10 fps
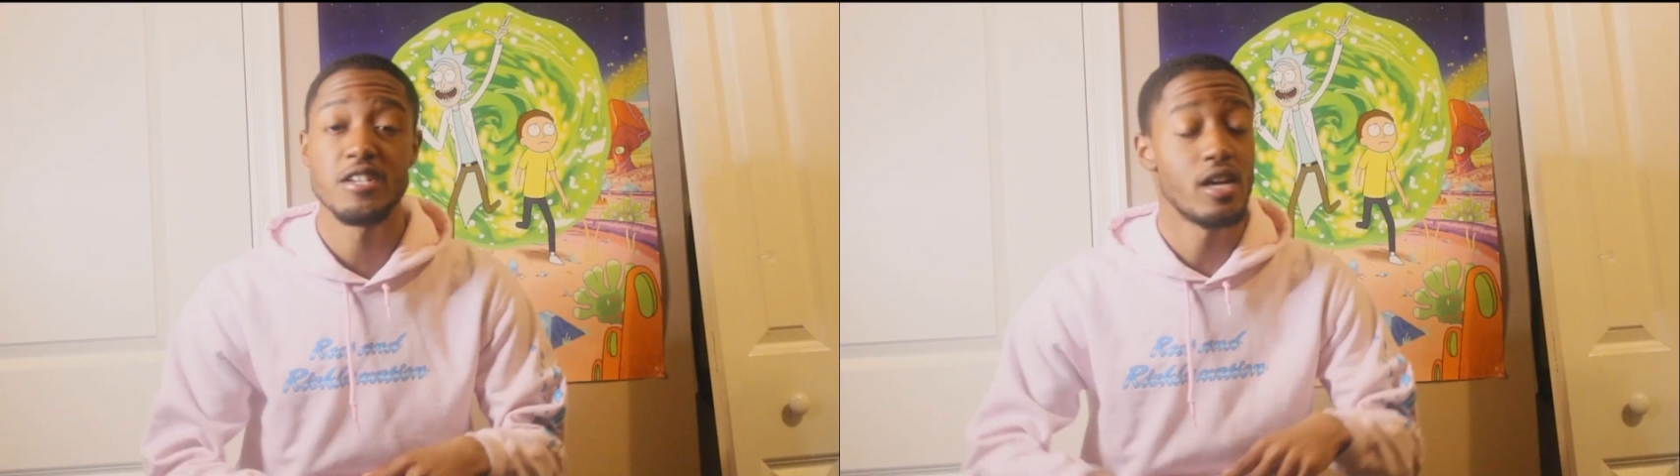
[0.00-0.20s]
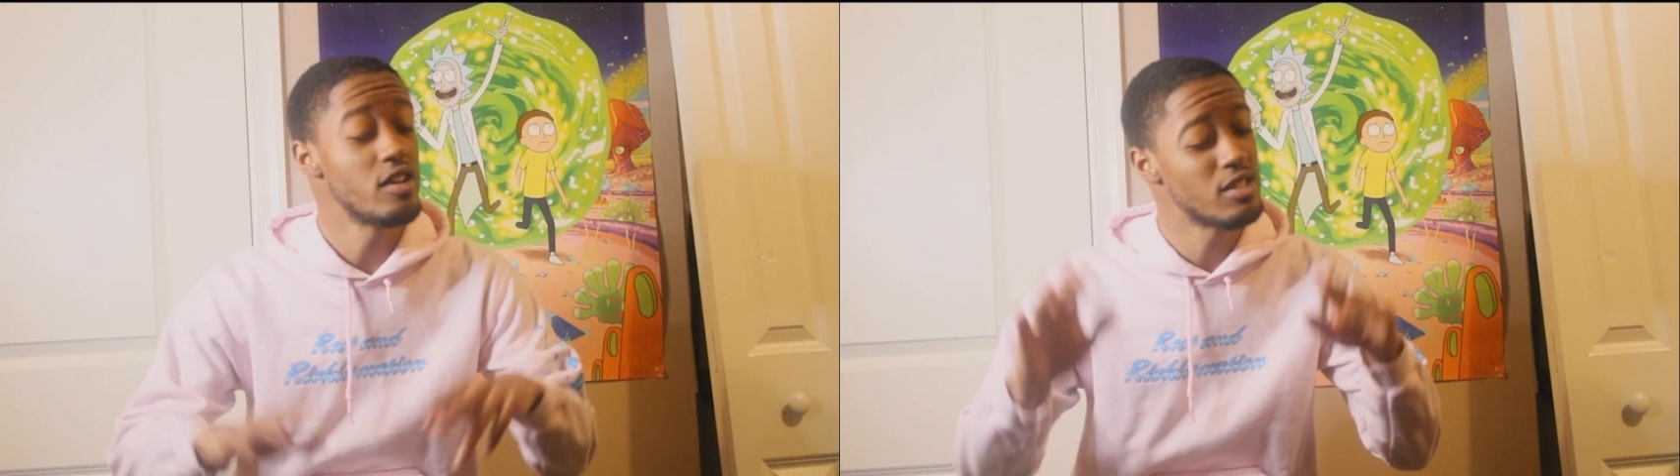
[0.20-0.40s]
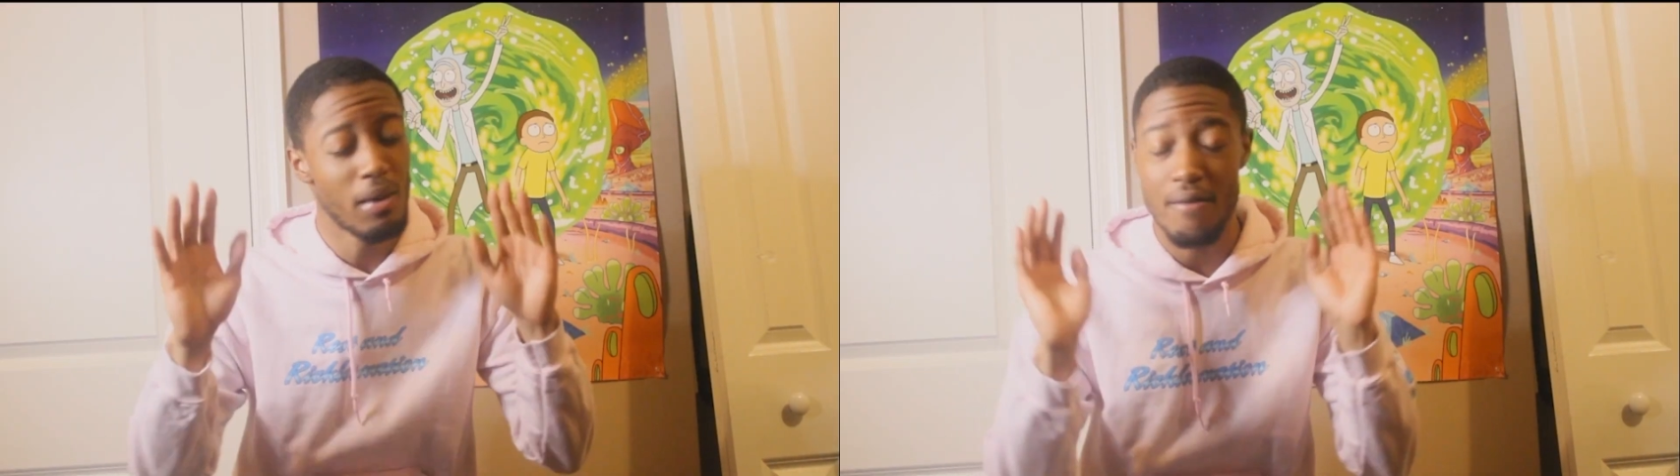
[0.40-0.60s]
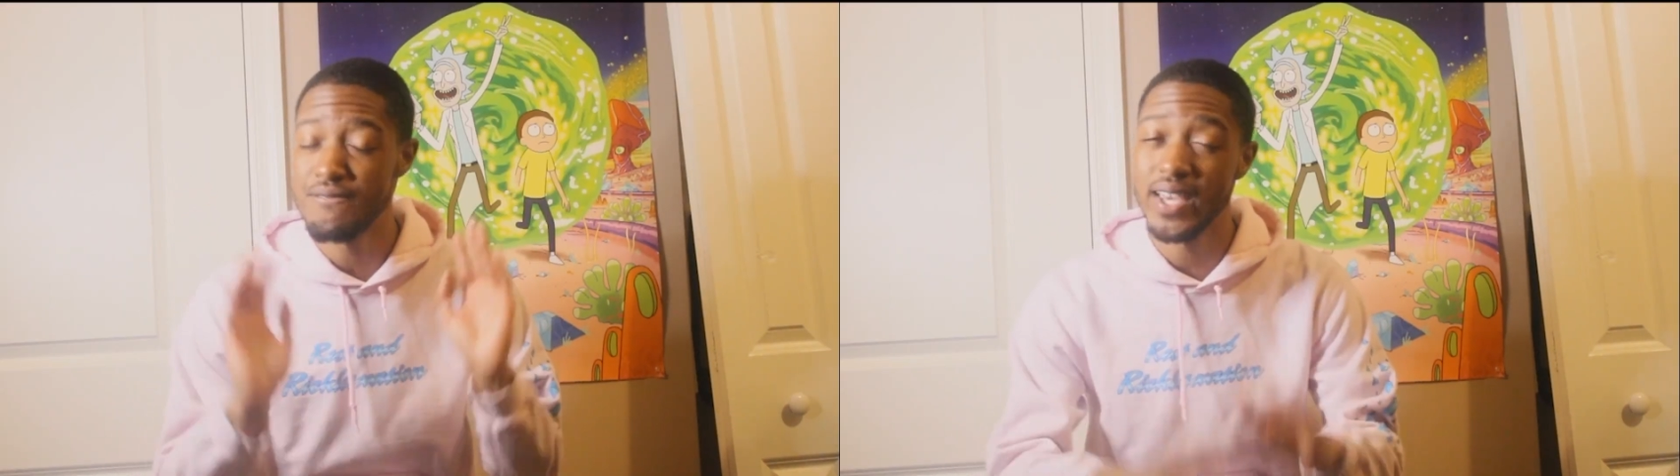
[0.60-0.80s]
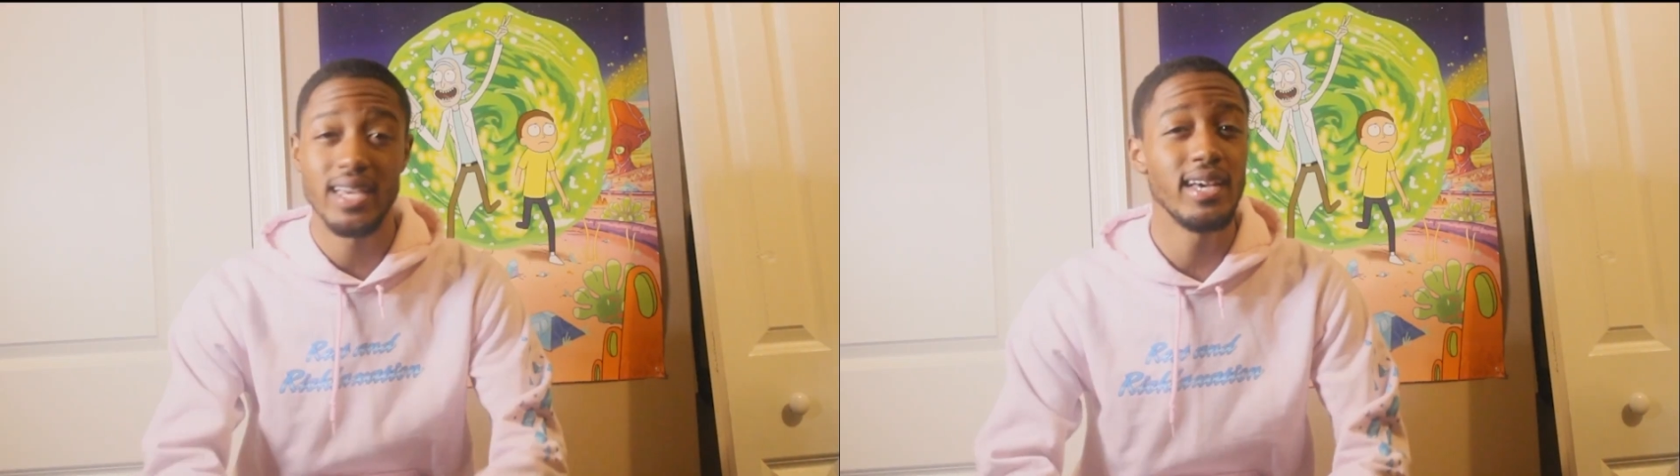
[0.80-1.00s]
Shout out to my
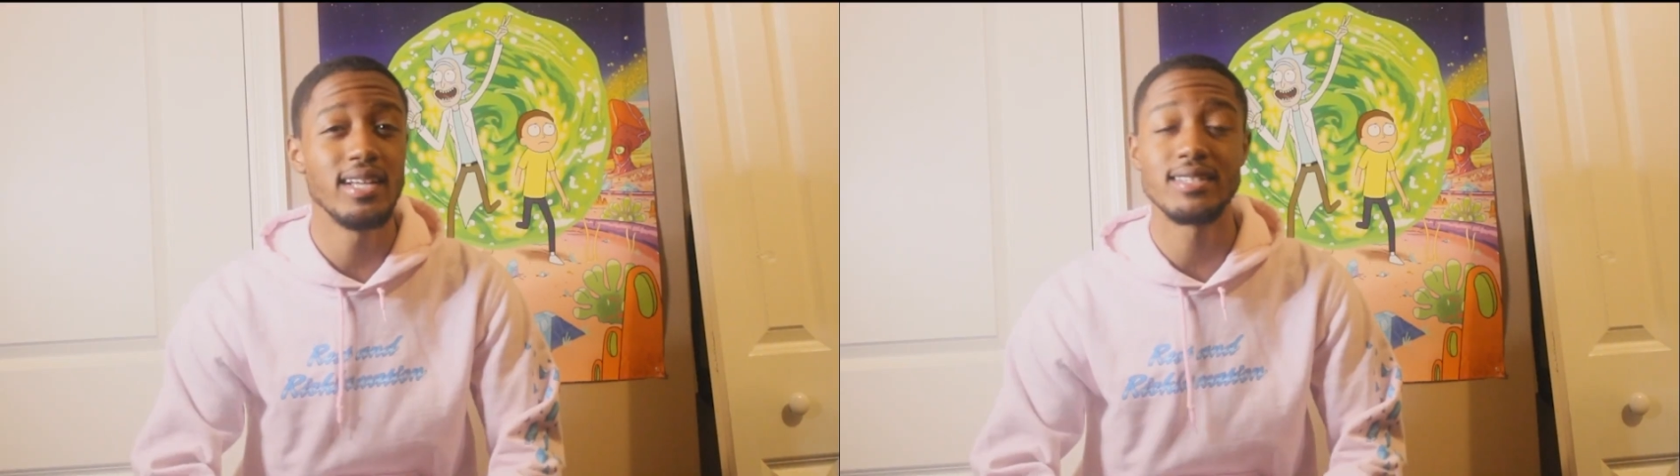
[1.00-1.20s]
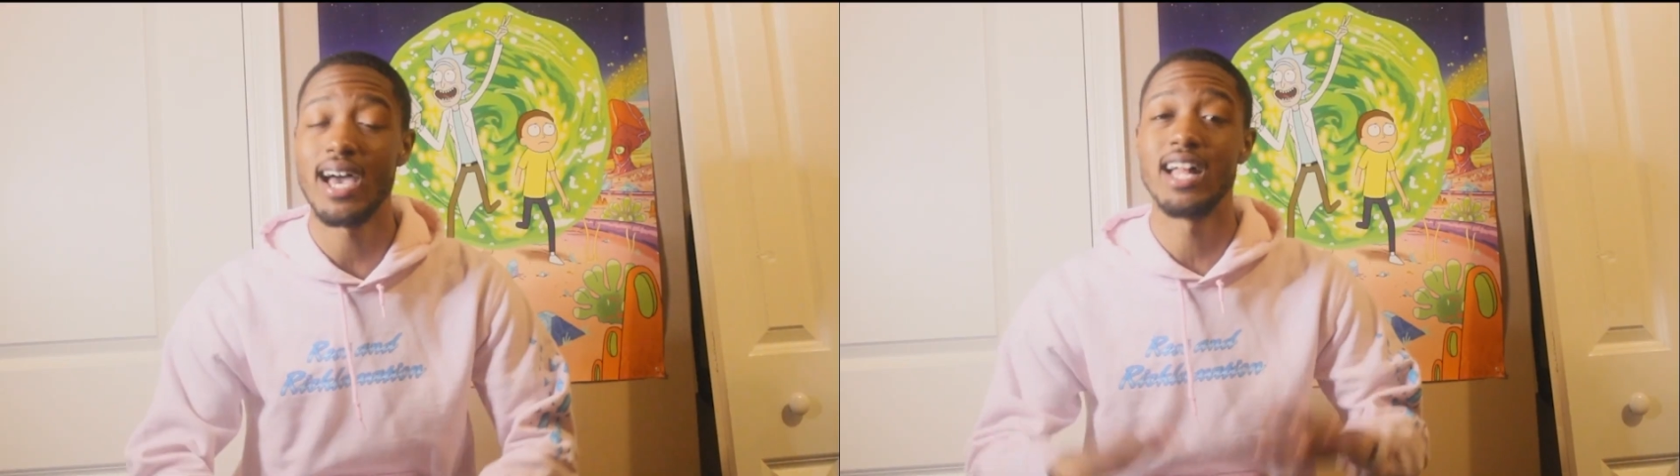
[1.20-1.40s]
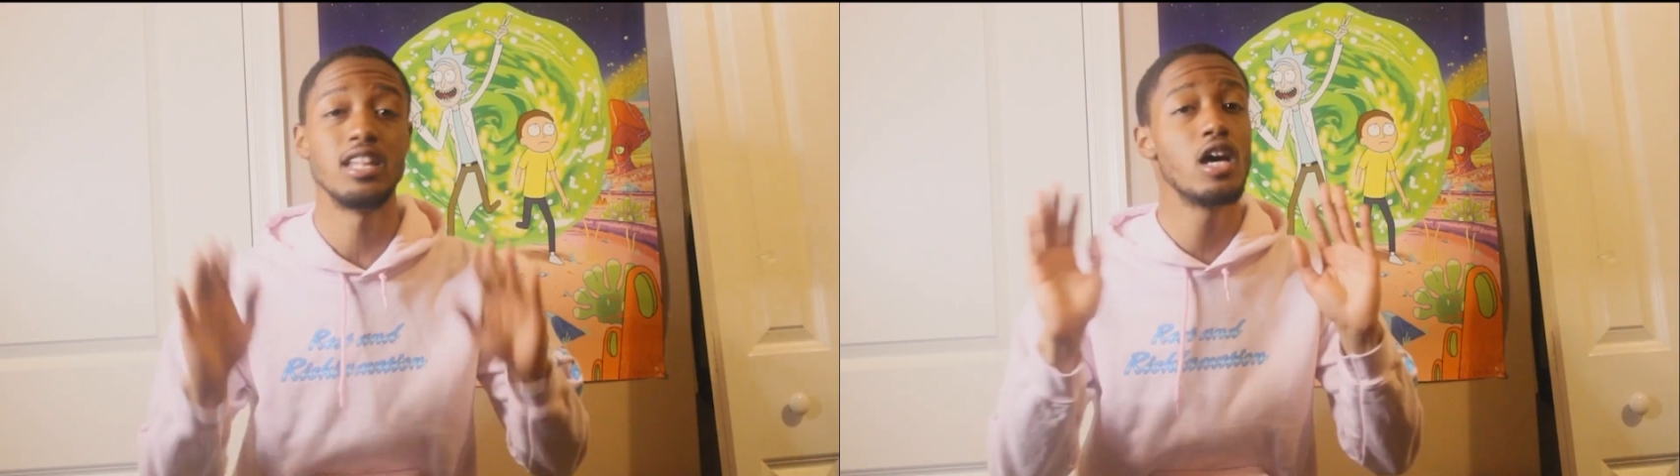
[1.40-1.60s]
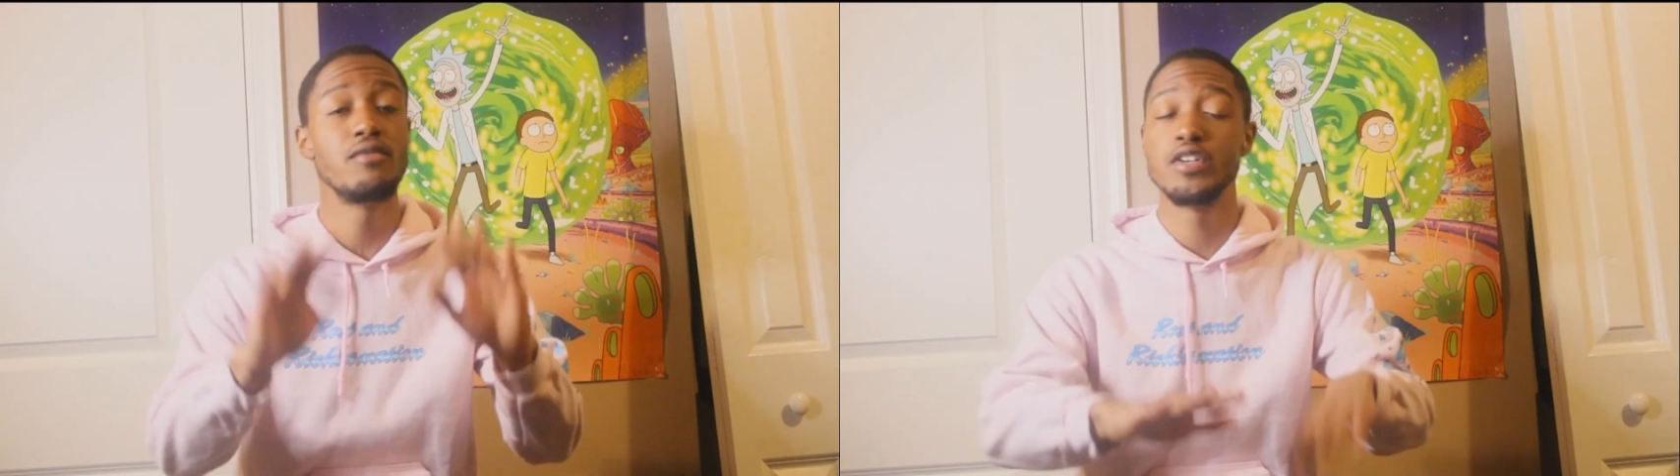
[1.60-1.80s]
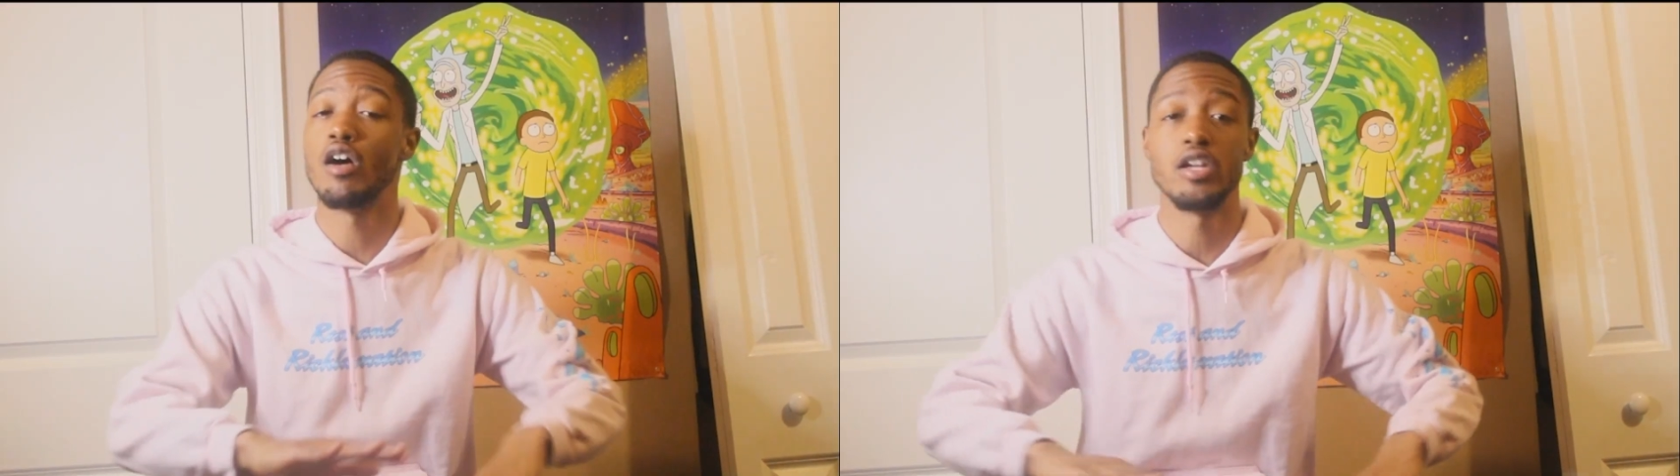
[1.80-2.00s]
fans. I love y'all.